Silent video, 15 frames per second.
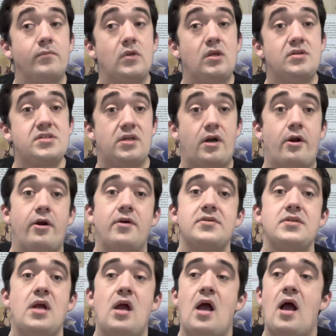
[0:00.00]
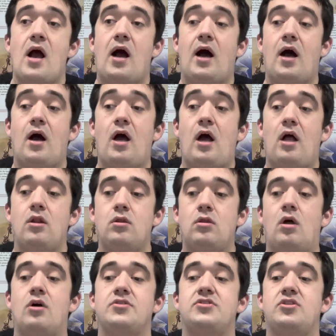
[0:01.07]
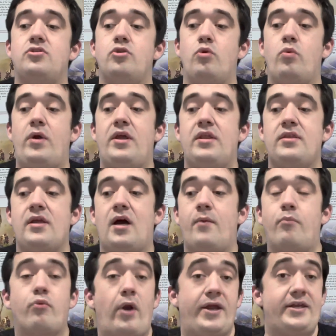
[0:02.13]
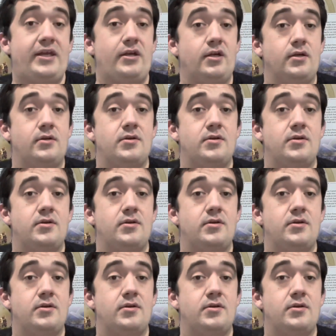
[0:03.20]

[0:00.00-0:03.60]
scenarios, are a lot to do with breaking.